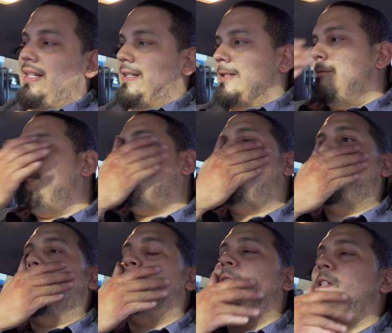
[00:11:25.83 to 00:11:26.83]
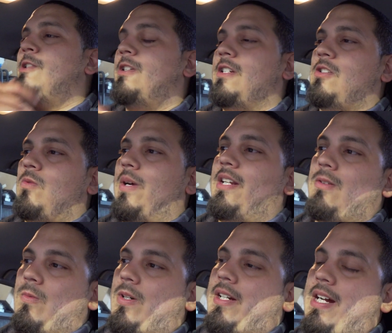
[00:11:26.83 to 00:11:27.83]
And I'm pretty sure there's a way to
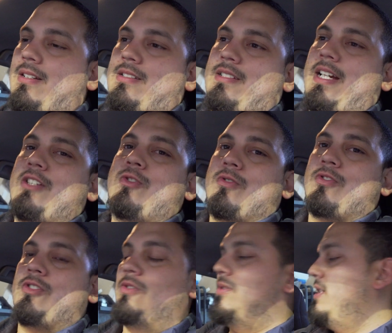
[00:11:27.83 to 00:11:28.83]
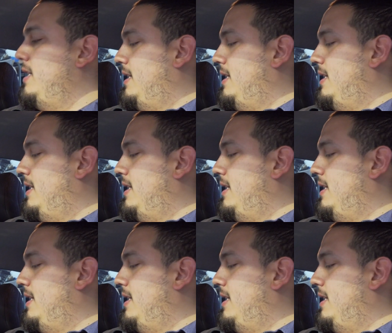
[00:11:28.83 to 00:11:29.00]
work out a schedule too.